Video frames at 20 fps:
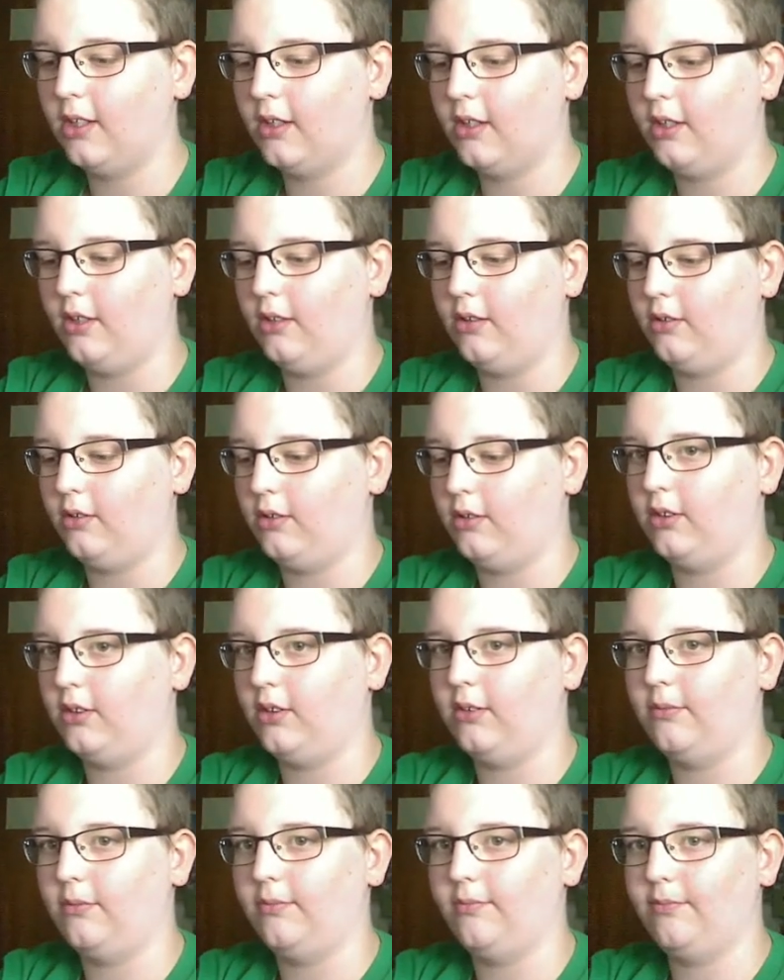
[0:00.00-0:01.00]

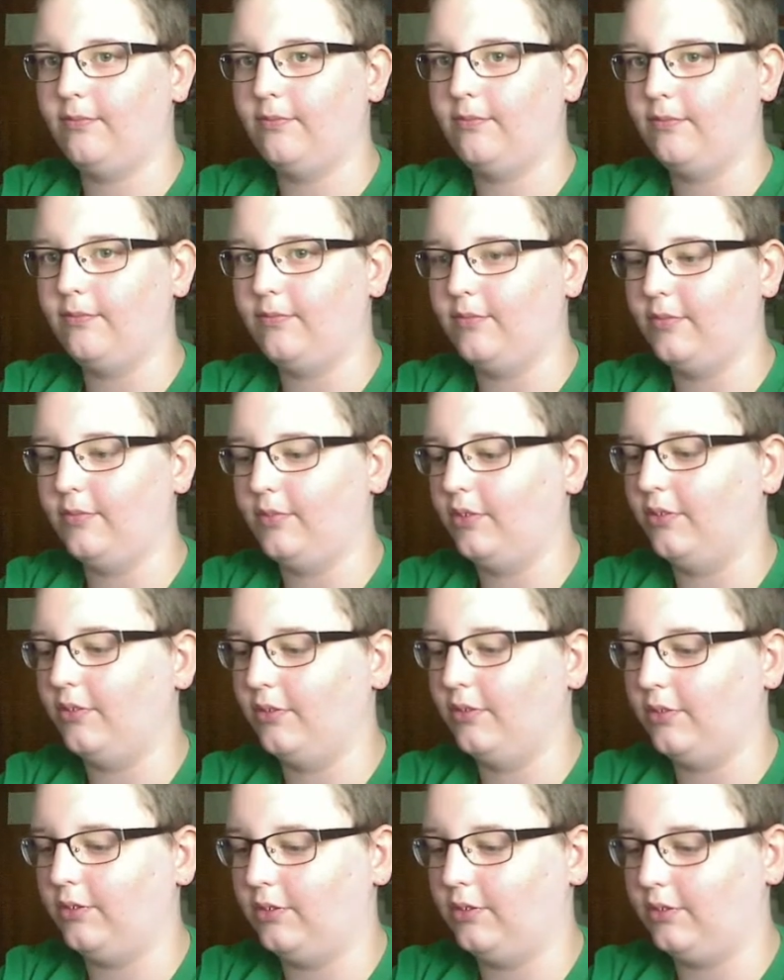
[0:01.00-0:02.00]

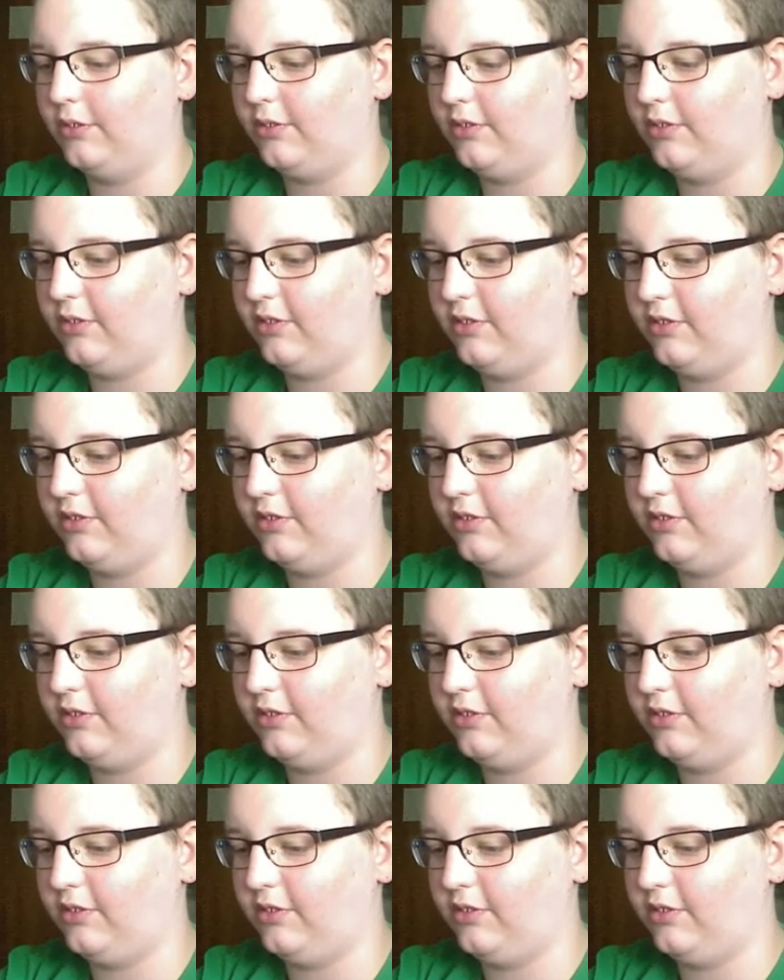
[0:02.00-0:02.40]
Nothing is said.